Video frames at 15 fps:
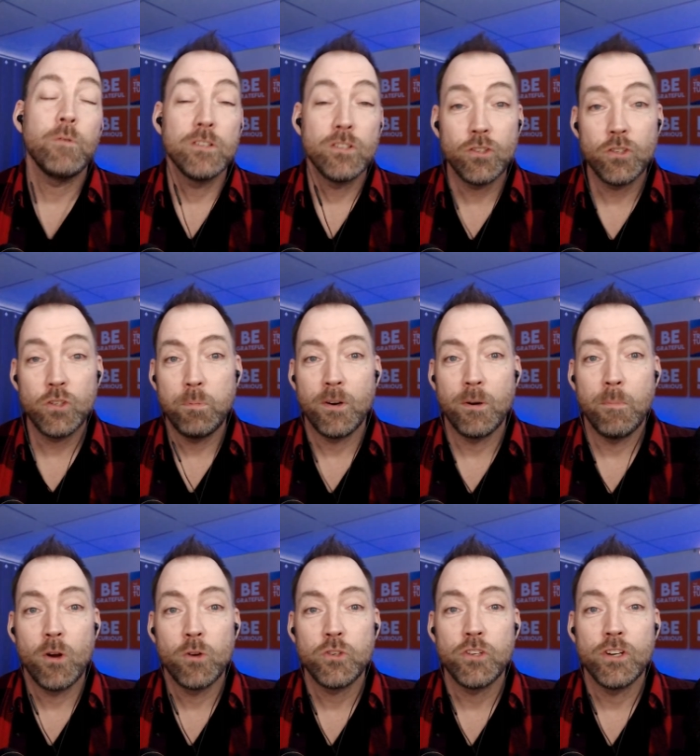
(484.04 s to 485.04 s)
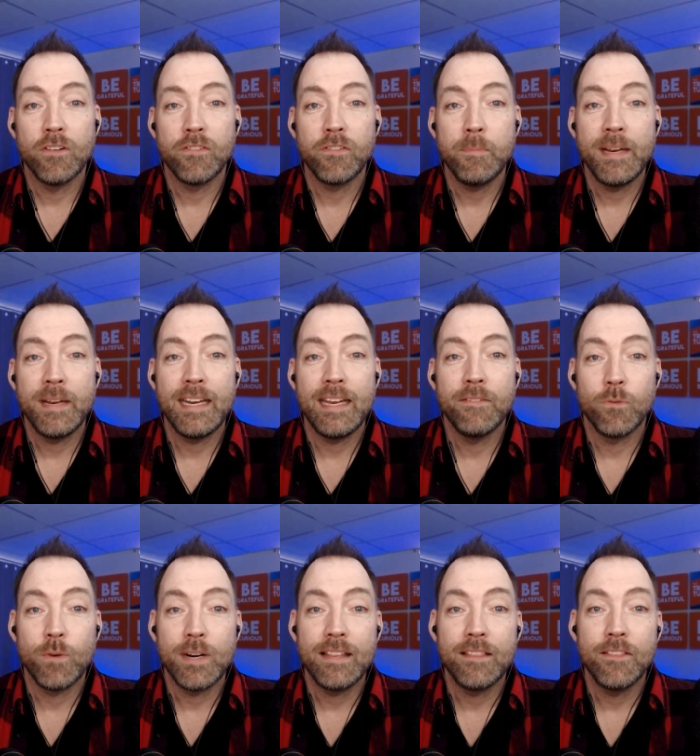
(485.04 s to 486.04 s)
was super emotional for me to even
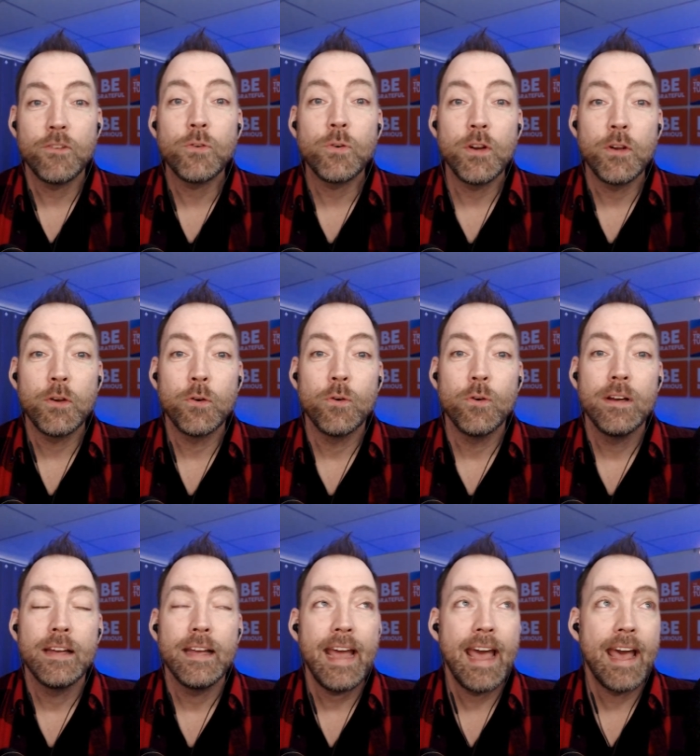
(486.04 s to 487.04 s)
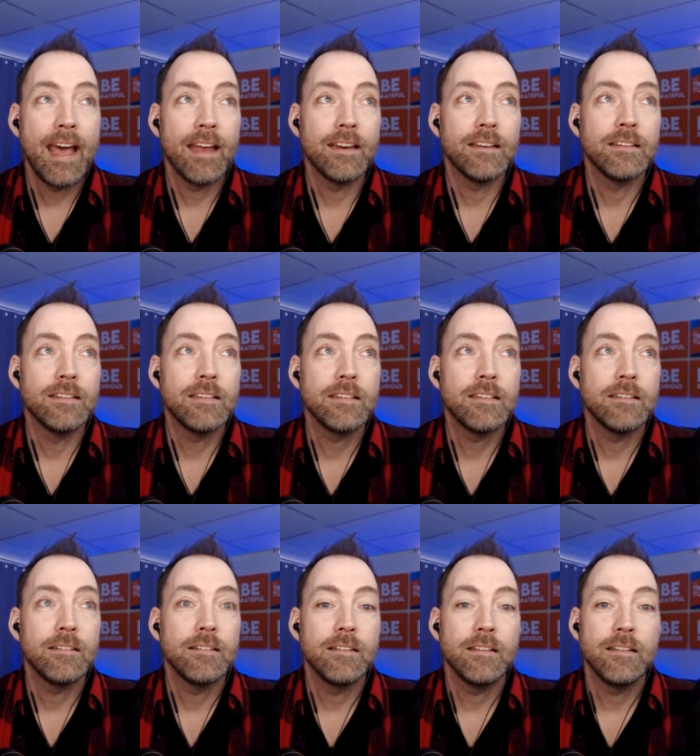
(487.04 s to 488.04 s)
read through and
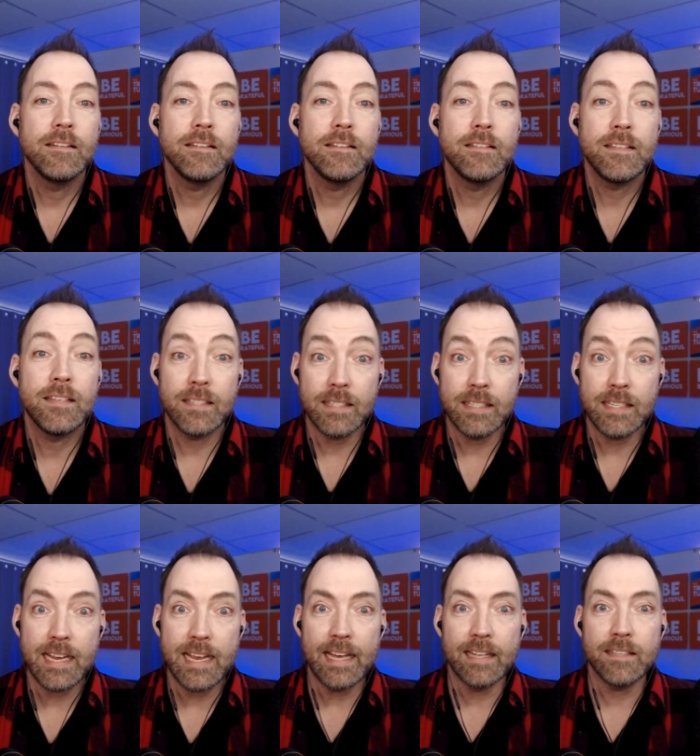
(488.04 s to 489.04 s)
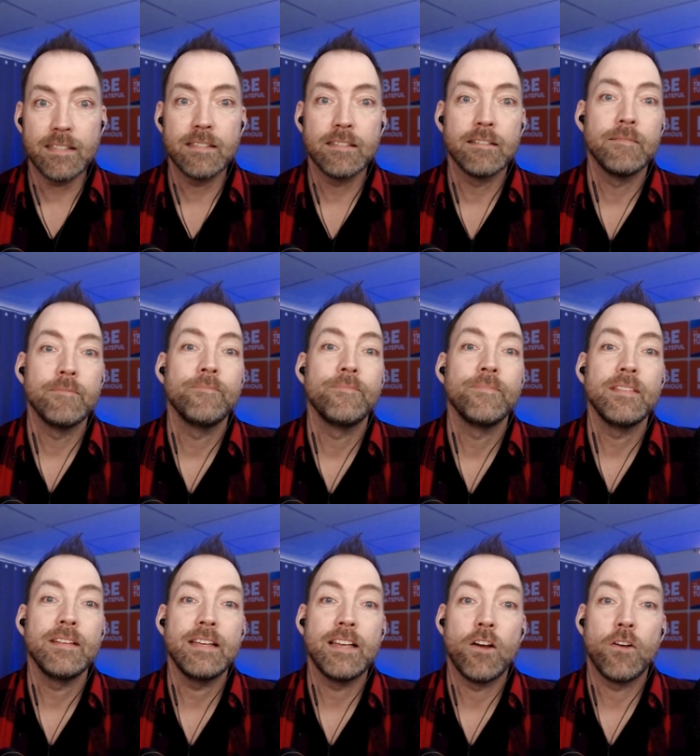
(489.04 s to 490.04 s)
to see it.
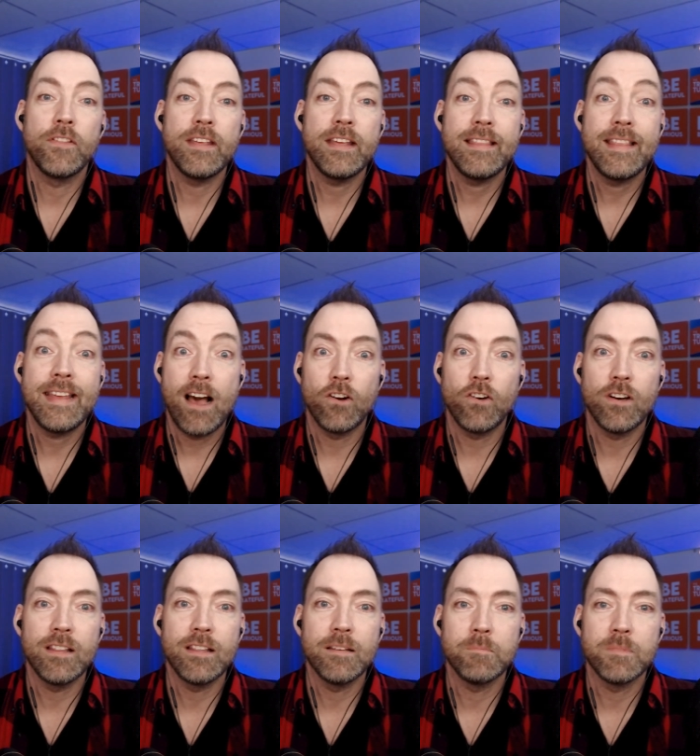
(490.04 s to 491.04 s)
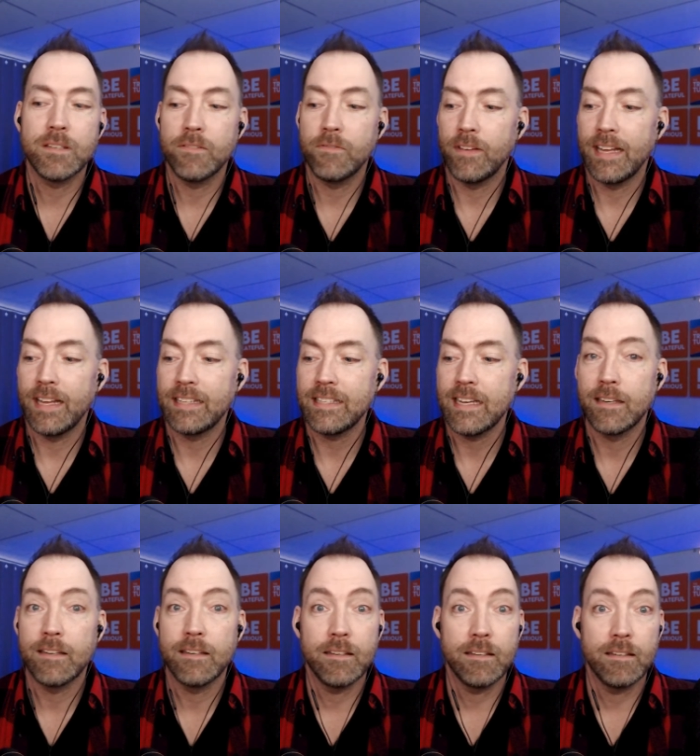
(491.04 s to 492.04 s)
The algorithms of
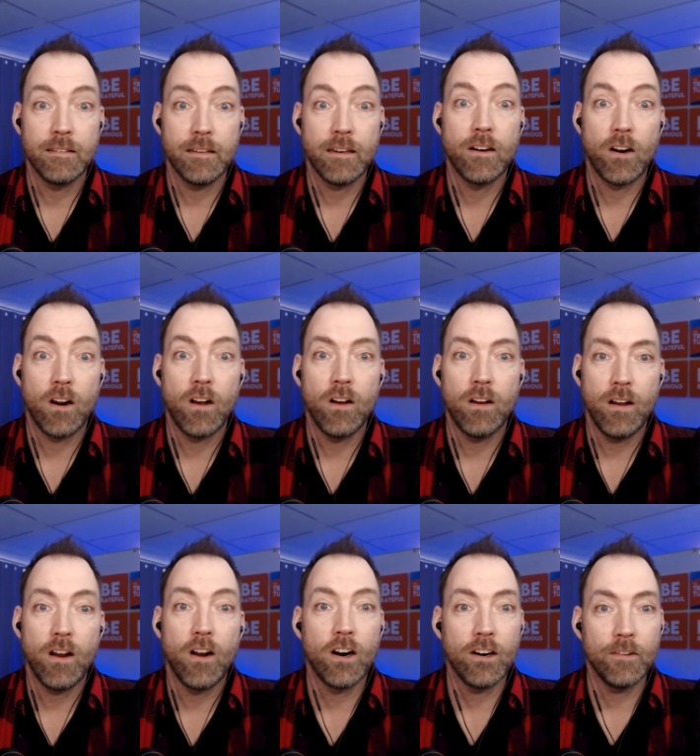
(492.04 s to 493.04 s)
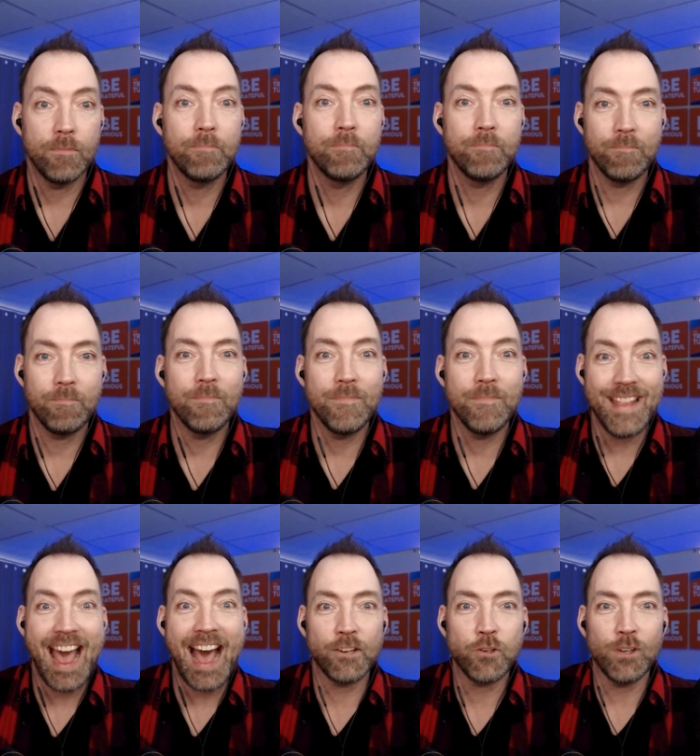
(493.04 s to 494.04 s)
LinkedIn are
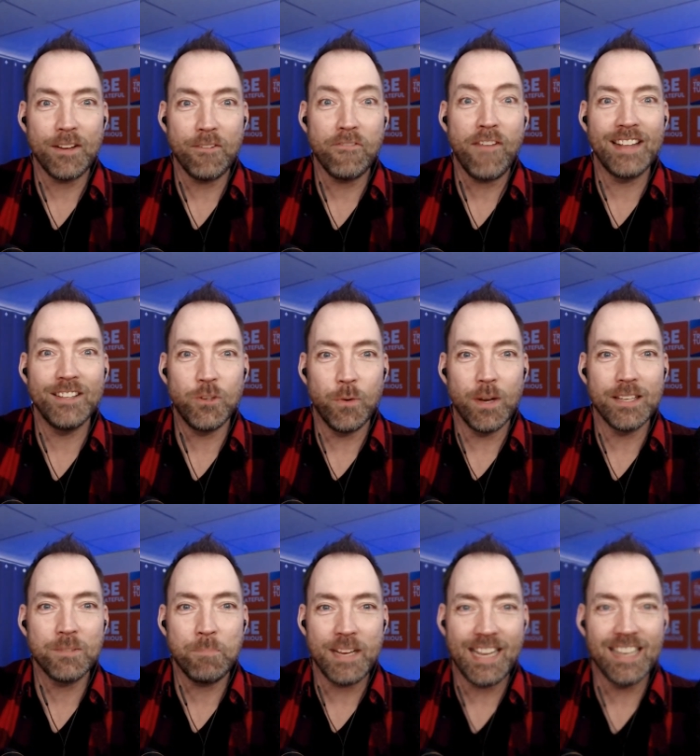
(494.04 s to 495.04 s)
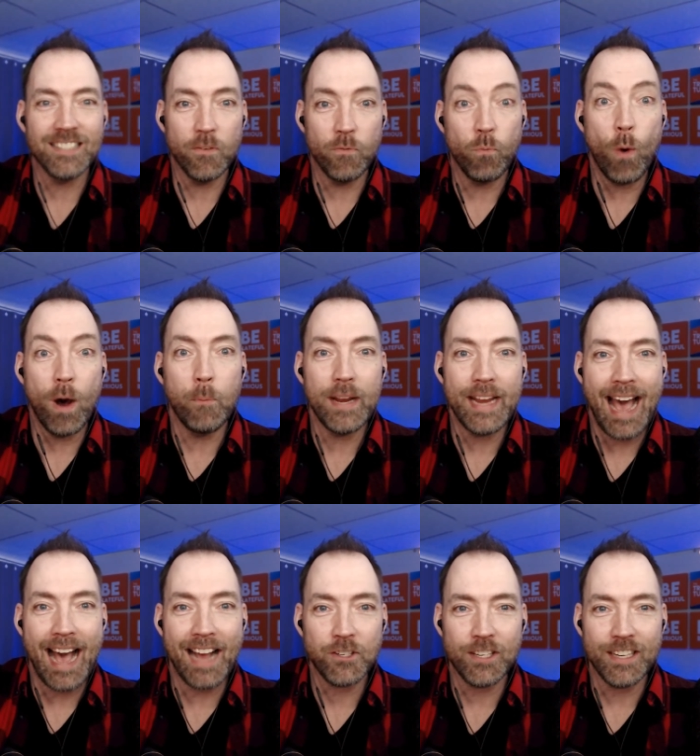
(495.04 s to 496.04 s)
naturally fed to us because of what we
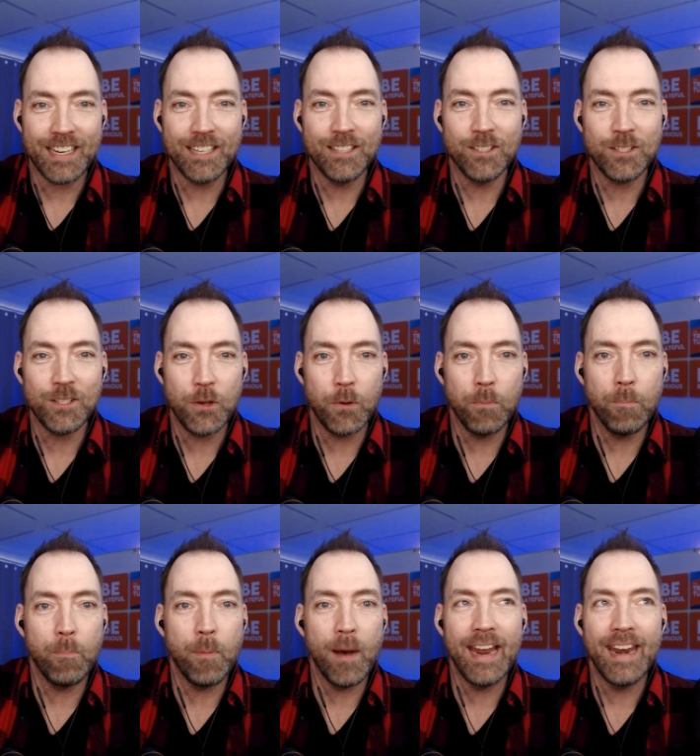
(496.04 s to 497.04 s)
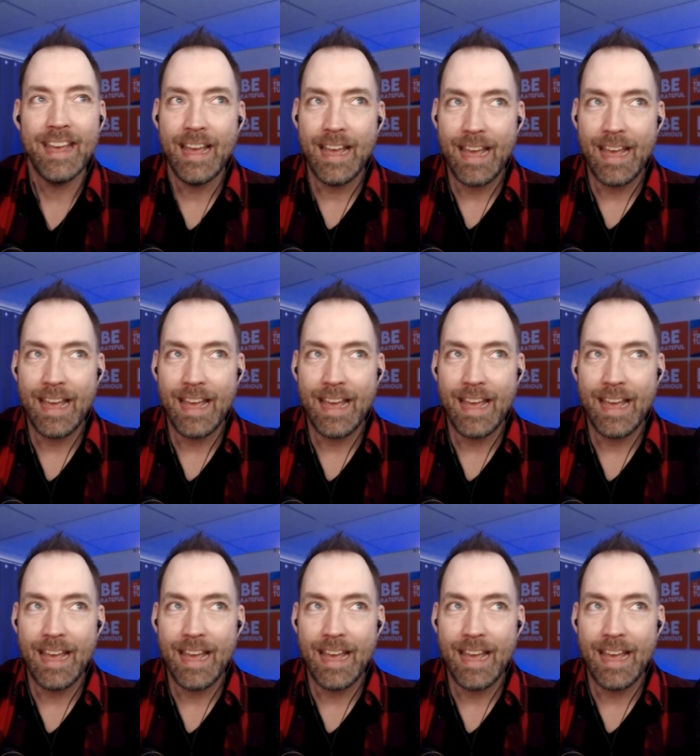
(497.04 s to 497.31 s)
actually consume, but